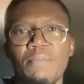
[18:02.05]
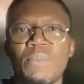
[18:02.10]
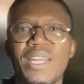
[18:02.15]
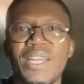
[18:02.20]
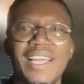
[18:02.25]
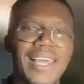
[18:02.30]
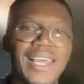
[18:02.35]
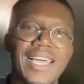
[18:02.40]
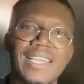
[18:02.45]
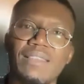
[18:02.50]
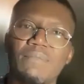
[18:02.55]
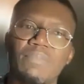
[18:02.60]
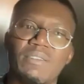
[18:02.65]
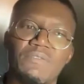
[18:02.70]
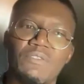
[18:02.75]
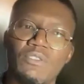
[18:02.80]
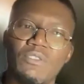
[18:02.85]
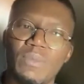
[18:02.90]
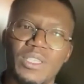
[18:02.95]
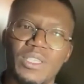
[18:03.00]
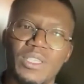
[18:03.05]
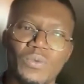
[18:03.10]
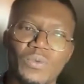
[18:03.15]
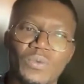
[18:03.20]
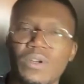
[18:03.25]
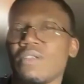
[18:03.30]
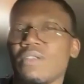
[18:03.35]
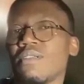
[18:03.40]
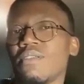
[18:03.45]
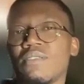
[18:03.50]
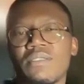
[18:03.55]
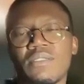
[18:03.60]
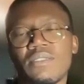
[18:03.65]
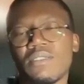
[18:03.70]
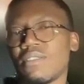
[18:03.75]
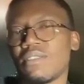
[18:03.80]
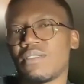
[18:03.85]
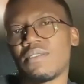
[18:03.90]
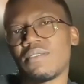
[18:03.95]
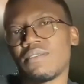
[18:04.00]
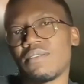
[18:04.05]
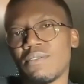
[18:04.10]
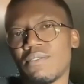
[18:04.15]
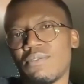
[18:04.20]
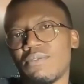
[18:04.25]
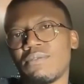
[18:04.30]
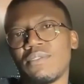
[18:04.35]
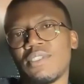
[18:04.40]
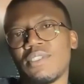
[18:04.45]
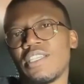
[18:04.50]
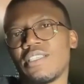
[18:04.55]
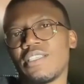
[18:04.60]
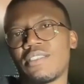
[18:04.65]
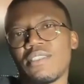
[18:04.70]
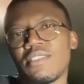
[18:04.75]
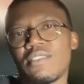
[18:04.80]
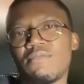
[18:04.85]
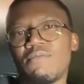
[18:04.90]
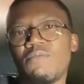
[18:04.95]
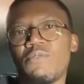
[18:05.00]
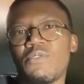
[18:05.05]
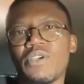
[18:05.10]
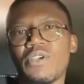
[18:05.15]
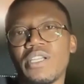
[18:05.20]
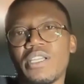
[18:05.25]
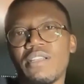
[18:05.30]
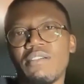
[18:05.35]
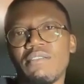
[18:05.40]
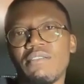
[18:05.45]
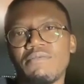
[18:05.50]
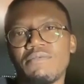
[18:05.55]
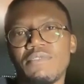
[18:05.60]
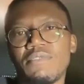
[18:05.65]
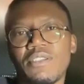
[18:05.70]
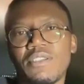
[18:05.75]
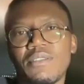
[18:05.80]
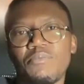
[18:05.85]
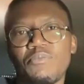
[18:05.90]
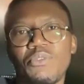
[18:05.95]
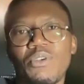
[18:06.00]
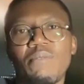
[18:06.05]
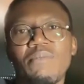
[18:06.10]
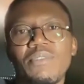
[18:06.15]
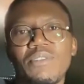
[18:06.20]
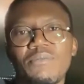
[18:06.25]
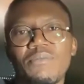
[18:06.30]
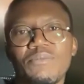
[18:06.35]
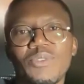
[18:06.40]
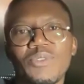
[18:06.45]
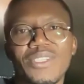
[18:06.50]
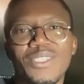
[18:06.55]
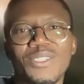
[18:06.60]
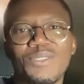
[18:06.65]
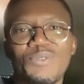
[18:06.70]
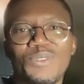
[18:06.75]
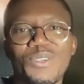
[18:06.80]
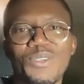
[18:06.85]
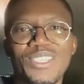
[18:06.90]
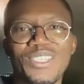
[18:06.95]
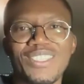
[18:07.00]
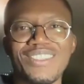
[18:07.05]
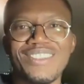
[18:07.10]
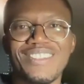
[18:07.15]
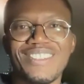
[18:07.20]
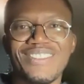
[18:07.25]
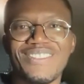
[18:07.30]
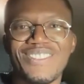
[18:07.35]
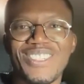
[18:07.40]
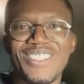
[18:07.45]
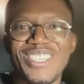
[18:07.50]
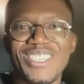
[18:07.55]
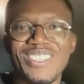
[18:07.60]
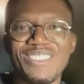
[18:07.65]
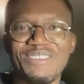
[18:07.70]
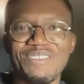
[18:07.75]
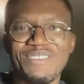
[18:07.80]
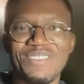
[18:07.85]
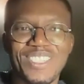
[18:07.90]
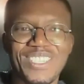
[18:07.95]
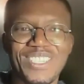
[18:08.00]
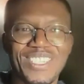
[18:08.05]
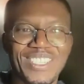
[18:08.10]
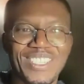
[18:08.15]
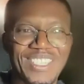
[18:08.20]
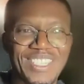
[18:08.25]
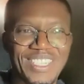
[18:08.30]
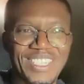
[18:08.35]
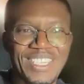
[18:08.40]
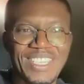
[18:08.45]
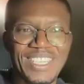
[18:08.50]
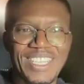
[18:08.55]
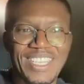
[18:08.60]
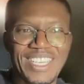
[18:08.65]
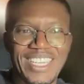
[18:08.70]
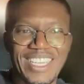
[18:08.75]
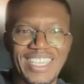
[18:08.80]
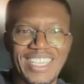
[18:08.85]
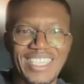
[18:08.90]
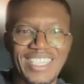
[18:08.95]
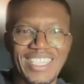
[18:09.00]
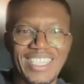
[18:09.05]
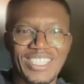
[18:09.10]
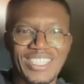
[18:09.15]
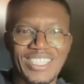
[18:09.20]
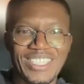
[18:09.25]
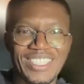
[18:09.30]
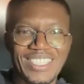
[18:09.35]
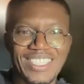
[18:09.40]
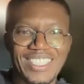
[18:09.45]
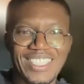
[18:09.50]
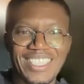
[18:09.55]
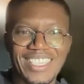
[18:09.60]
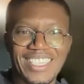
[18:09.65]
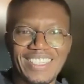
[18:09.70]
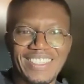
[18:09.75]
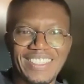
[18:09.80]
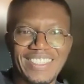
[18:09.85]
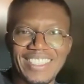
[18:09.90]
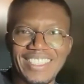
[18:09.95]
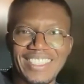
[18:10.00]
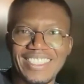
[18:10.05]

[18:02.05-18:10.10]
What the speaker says: But I like the performance one. It's just no, it's void of problems. It's void of any issues. Yeah.